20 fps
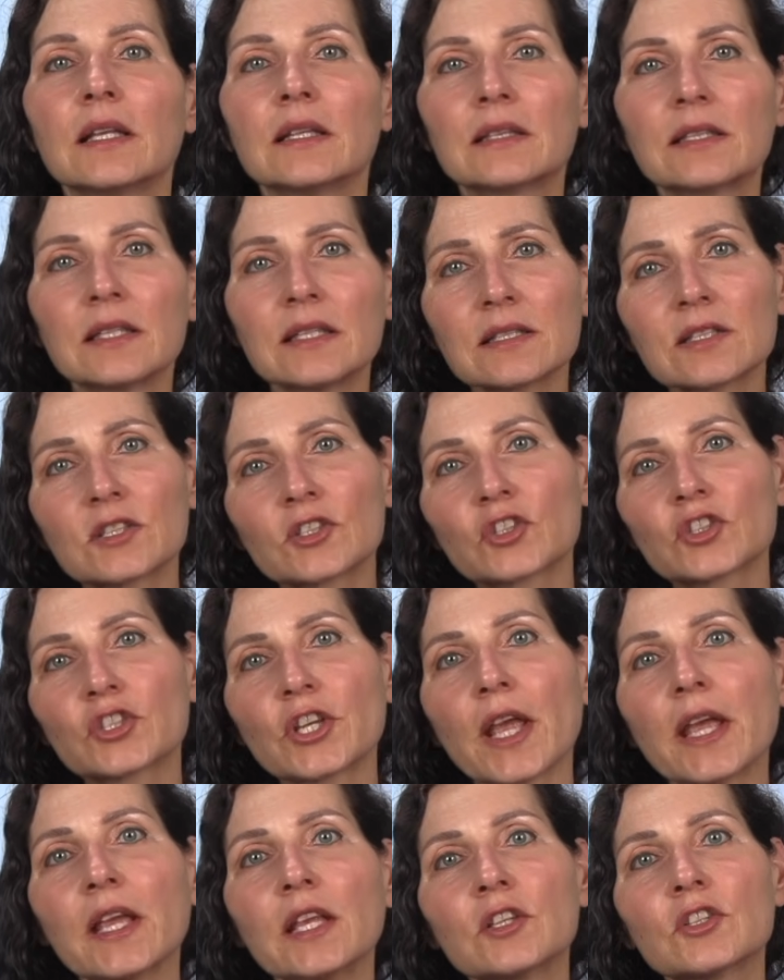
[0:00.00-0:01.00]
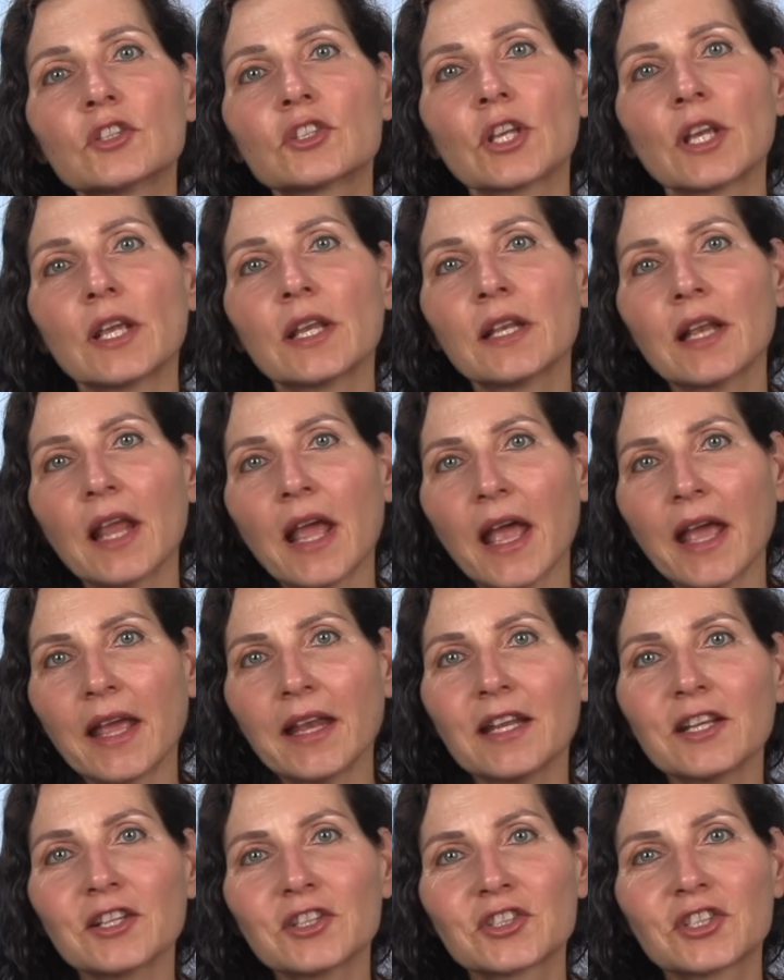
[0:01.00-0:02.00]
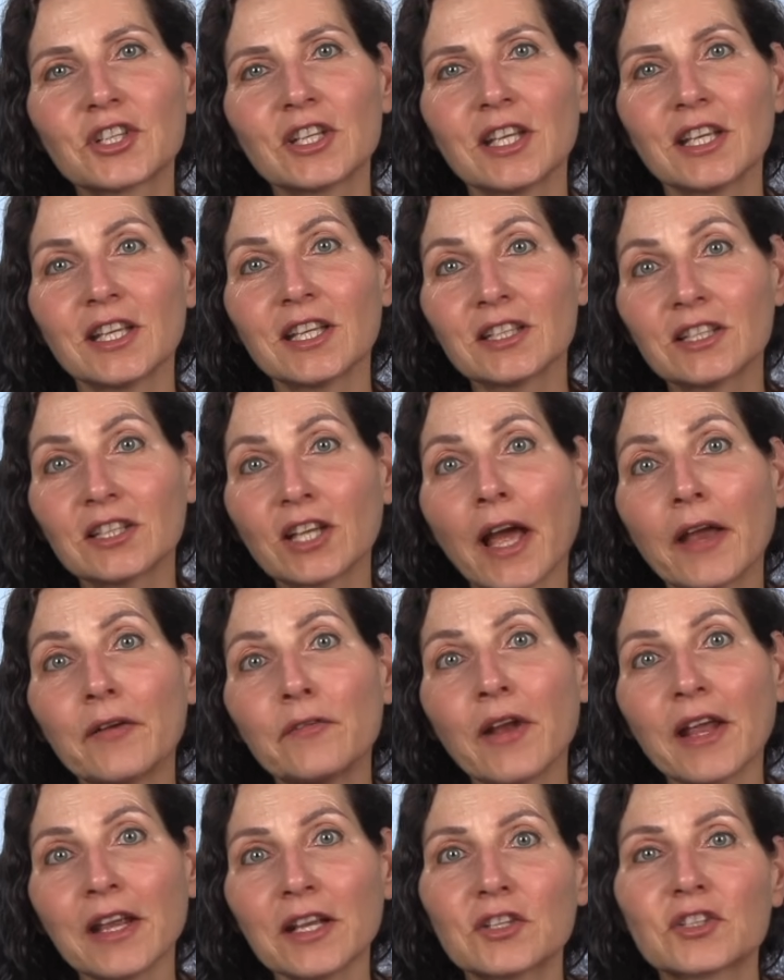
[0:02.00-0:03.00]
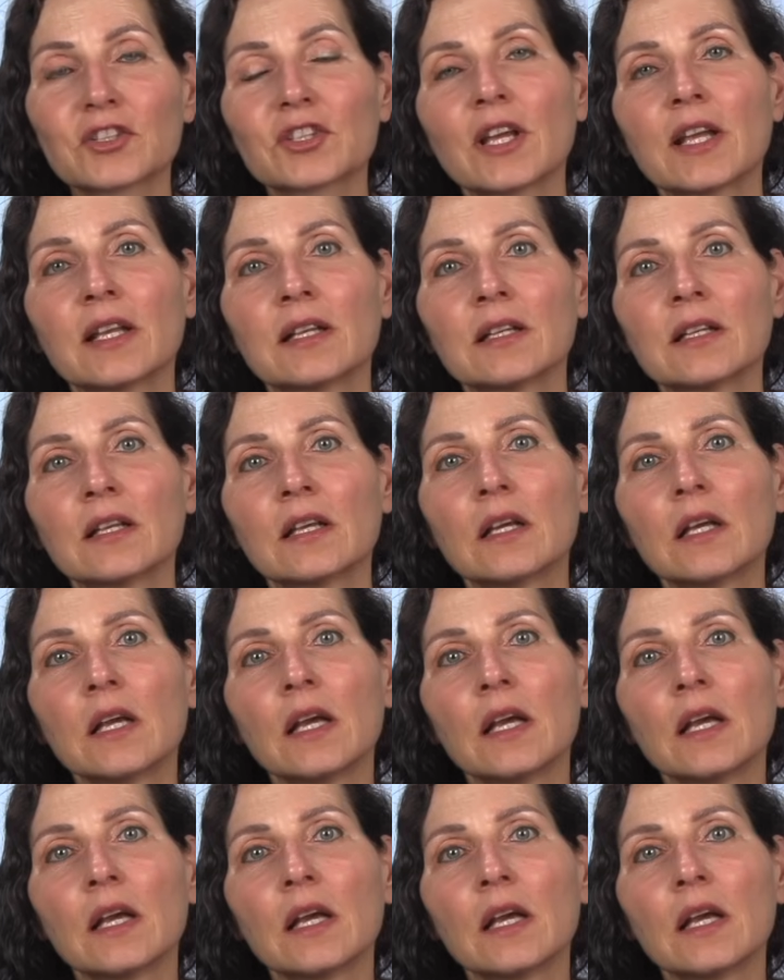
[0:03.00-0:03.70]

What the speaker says: this change in energy, in direction,